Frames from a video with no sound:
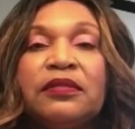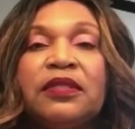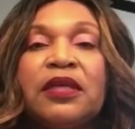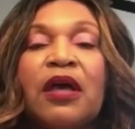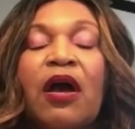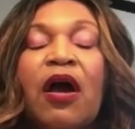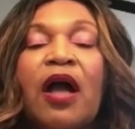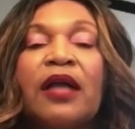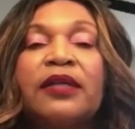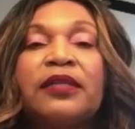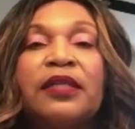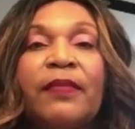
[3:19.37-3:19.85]

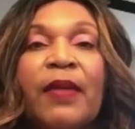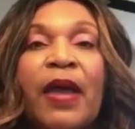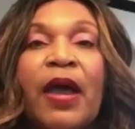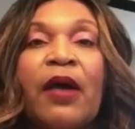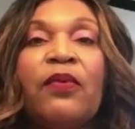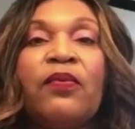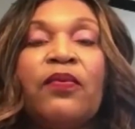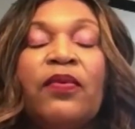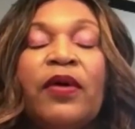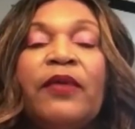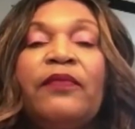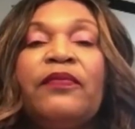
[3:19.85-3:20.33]
talked
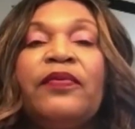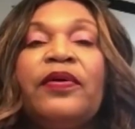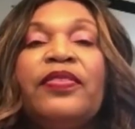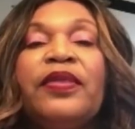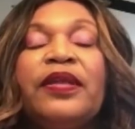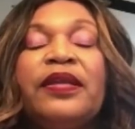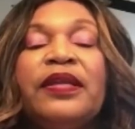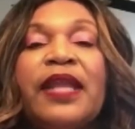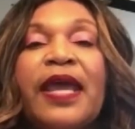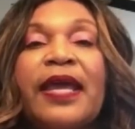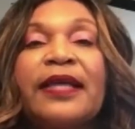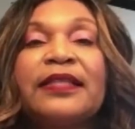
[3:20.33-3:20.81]
about what were
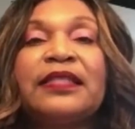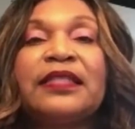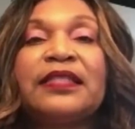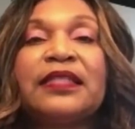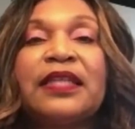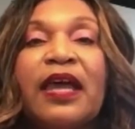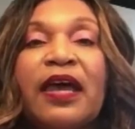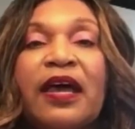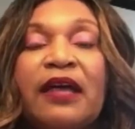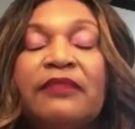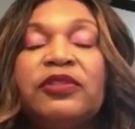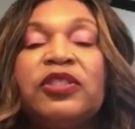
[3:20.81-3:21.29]
the next
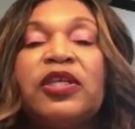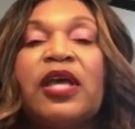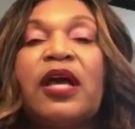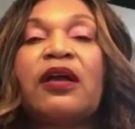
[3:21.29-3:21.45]
steps.